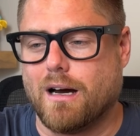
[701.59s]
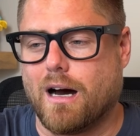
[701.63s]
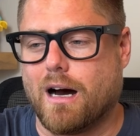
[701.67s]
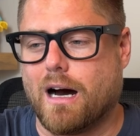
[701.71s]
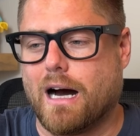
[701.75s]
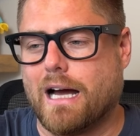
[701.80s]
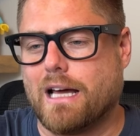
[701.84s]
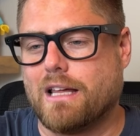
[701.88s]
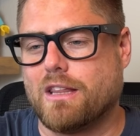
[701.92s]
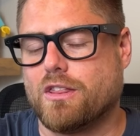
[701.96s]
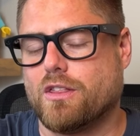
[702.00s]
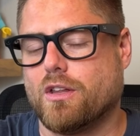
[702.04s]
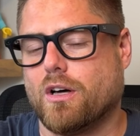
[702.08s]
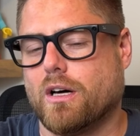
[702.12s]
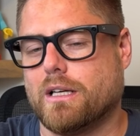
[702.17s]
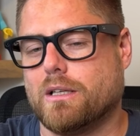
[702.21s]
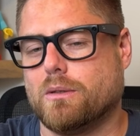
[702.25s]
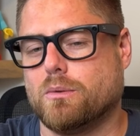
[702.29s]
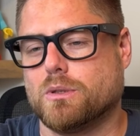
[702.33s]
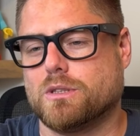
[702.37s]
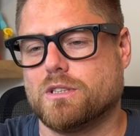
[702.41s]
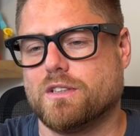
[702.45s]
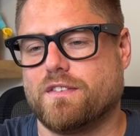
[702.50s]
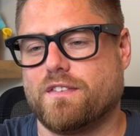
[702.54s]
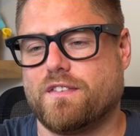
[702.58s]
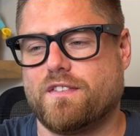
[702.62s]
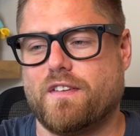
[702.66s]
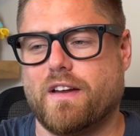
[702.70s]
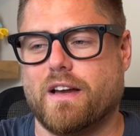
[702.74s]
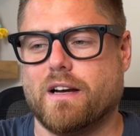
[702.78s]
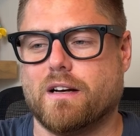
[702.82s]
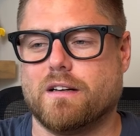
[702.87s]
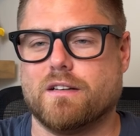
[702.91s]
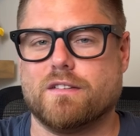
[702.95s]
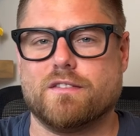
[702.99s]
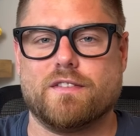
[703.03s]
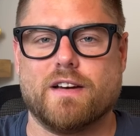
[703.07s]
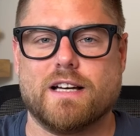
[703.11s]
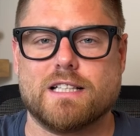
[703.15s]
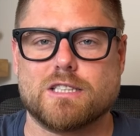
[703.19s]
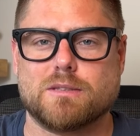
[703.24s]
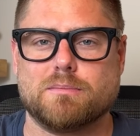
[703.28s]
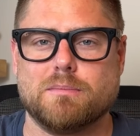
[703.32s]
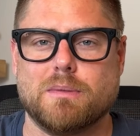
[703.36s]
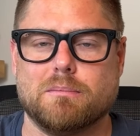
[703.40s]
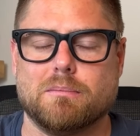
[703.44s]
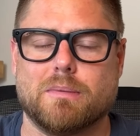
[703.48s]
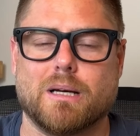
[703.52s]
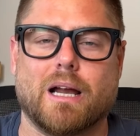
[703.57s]
I thought it was a fair
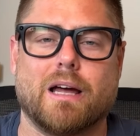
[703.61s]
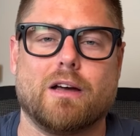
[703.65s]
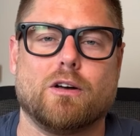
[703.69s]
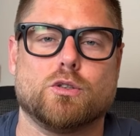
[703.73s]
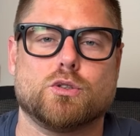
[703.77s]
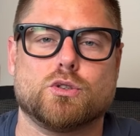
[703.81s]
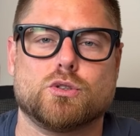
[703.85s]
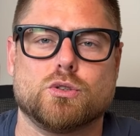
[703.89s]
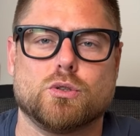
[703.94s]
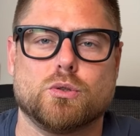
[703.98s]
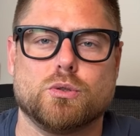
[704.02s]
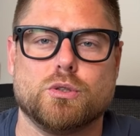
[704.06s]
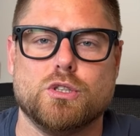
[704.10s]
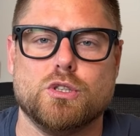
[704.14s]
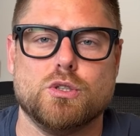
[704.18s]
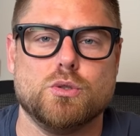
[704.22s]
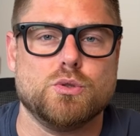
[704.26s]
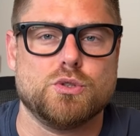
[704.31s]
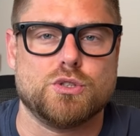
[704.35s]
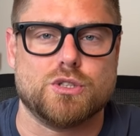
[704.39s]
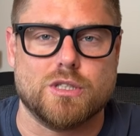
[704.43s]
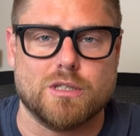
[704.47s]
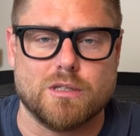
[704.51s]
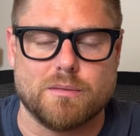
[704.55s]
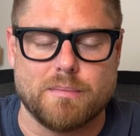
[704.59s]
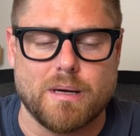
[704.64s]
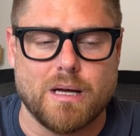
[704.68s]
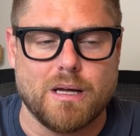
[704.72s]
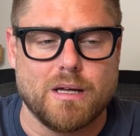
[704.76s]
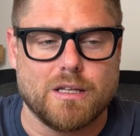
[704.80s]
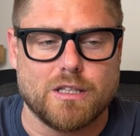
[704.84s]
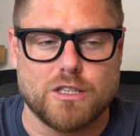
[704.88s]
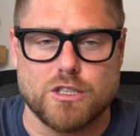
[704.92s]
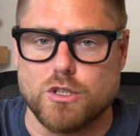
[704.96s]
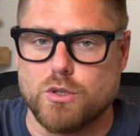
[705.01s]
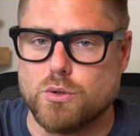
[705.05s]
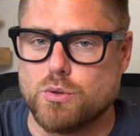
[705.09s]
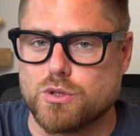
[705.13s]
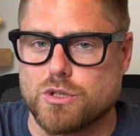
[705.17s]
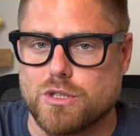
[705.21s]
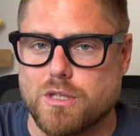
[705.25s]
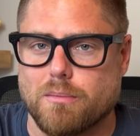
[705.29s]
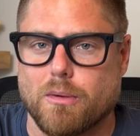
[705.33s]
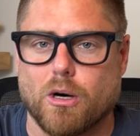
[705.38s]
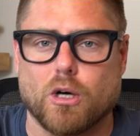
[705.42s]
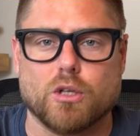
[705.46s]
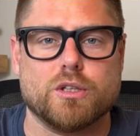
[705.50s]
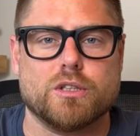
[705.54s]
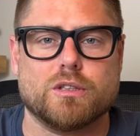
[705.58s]
investment, but I also use
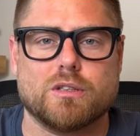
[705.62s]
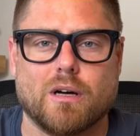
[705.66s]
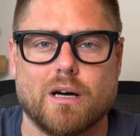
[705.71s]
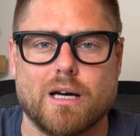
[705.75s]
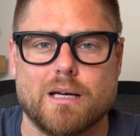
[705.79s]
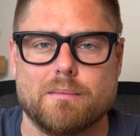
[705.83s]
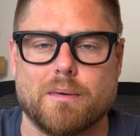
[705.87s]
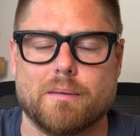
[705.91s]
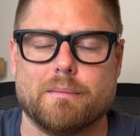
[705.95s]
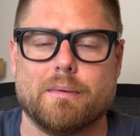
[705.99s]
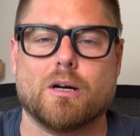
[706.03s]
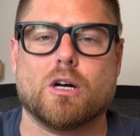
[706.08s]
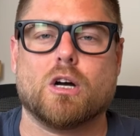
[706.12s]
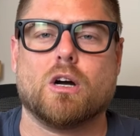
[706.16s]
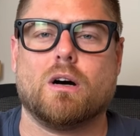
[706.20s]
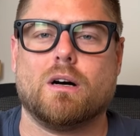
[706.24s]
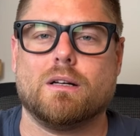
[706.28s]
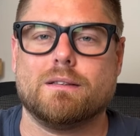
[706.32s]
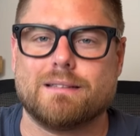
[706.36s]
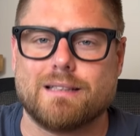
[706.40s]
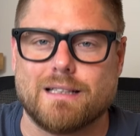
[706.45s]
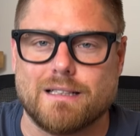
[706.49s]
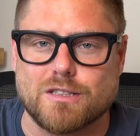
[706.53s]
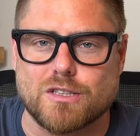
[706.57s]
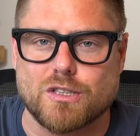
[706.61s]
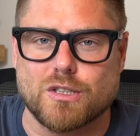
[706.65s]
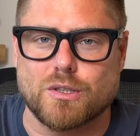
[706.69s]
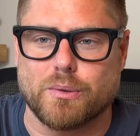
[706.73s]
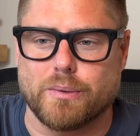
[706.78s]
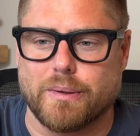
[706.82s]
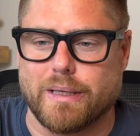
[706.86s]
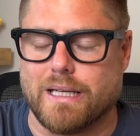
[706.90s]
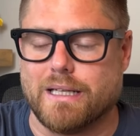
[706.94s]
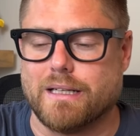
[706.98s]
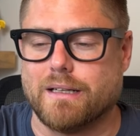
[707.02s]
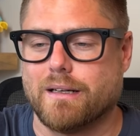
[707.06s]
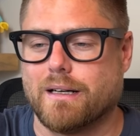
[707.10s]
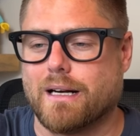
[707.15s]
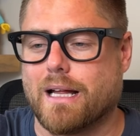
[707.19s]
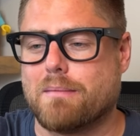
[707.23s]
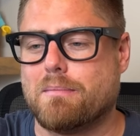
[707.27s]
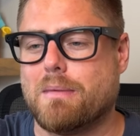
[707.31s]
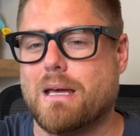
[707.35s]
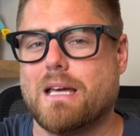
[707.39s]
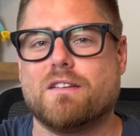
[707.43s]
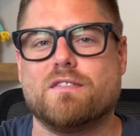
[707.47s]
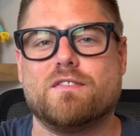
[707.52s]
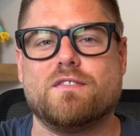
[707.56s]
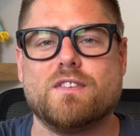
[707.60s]
them all the time. I'm a content creator and I
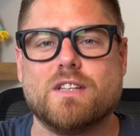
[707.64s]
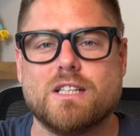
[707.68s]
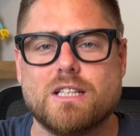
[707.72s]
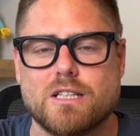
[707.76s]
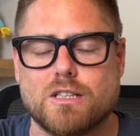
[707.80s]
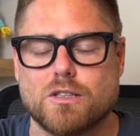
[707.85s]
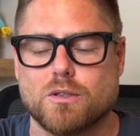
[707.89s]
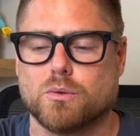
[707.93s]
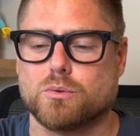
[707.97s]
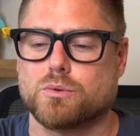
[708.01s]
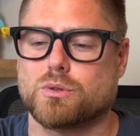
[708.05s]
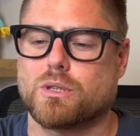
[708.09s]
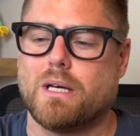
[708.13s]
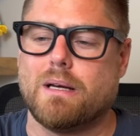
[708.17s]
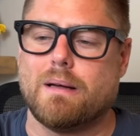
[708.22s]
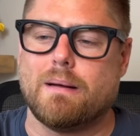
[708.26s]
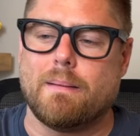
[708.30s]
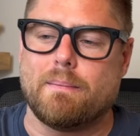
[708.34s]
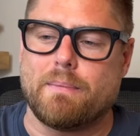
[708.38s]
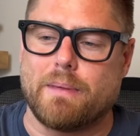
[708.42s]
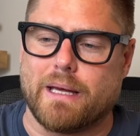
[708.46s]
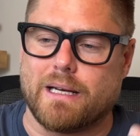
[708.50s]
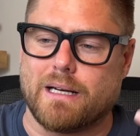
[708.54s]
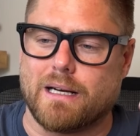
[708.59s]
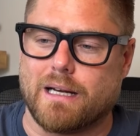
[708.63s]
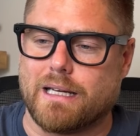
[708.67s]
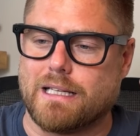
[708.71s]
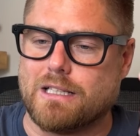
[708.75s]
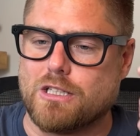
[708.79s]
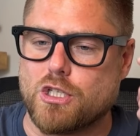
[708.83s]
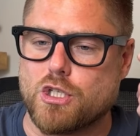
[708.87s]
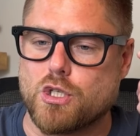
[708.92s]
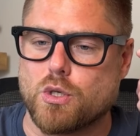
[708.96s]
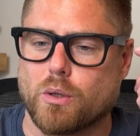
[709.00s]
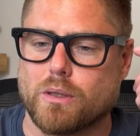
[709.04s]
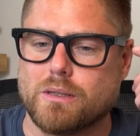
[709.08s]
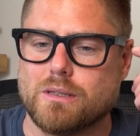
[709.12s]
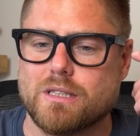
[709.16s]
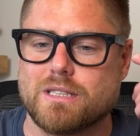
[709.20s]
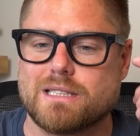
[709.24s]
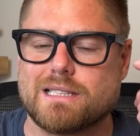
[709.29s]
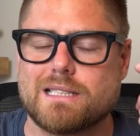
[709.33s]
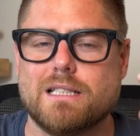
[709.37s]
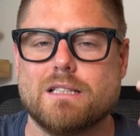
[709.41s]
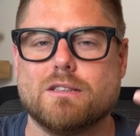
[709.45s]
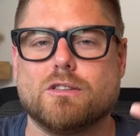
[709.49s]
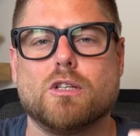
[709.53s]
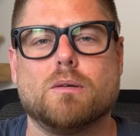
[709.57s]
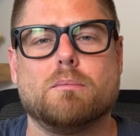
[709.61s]
make videos and I enjoy
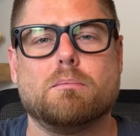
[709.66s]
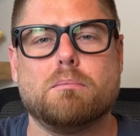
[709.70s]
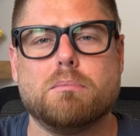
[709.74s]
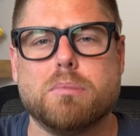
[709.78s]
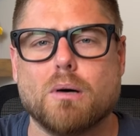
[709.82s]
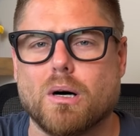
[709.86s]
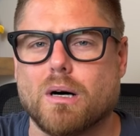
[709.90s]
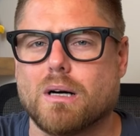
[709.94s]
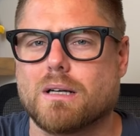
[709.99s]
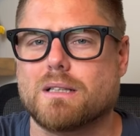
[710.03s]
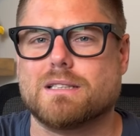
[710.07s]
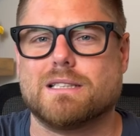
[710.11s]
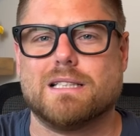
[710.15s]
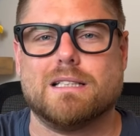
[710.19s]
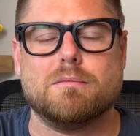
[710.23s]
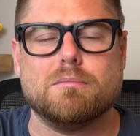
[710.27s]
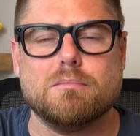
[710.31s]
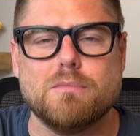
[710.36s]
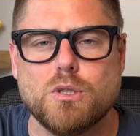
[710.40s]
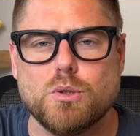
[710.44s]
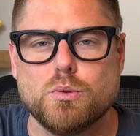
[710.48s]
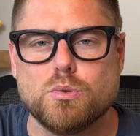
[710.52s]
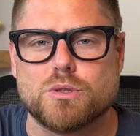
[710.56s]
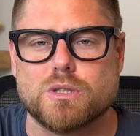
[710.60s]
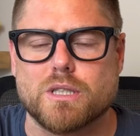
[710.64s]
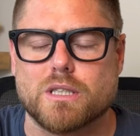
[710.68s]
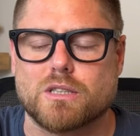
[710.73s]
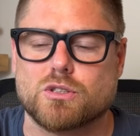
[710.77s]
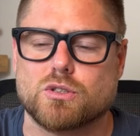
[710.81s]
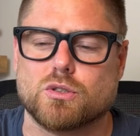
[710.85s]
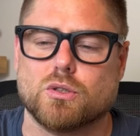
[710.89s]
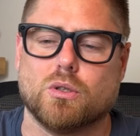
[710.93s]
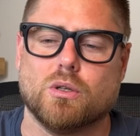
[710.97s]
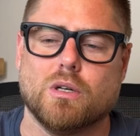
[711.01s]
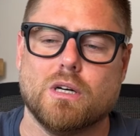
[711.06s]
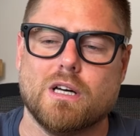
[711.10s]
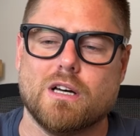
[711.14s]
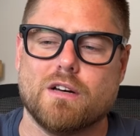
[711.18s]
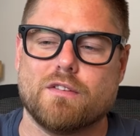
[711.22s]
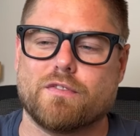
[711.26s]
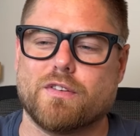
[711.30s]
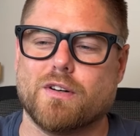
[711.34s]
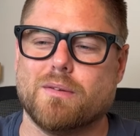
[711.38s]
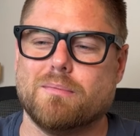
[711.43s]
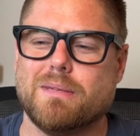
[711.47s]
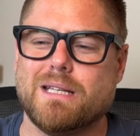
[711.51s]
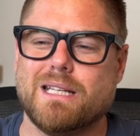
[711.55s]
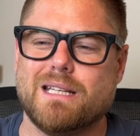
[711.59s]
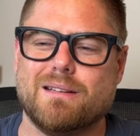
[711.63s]
listening to books and music. So
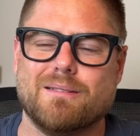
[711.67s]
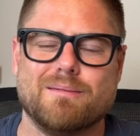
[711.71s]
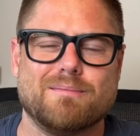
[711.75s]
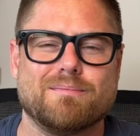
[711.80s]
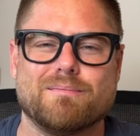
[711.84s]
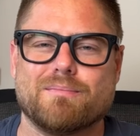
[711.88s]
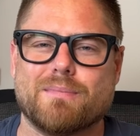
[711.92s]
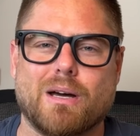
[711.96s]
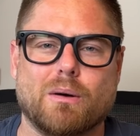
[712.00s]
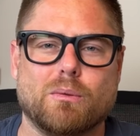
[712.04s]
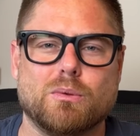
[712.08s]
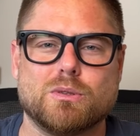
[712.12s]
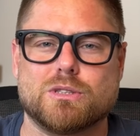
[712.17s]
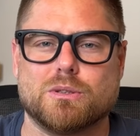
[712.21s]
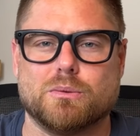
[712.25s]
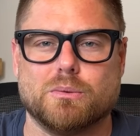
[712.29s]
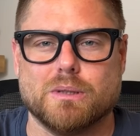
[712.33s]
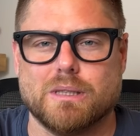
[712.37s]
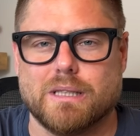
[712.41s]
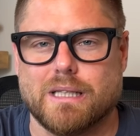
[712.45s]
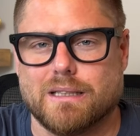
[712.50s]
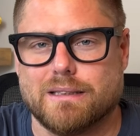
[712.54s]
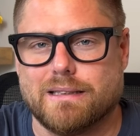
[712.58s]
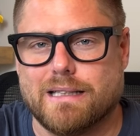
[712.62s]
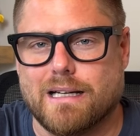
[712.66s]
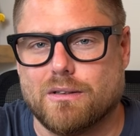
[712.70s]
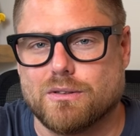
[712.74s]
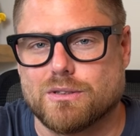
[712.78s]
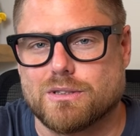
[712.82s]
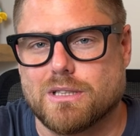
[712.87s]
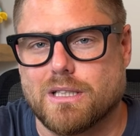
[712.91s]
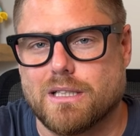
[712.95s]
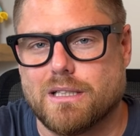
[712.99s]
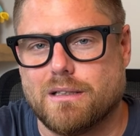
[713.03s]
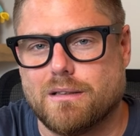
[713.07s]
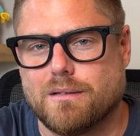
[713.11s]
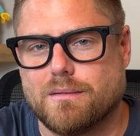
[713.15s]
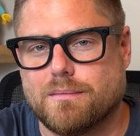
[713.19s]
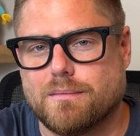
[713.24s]
for me, that wasn't really a downside.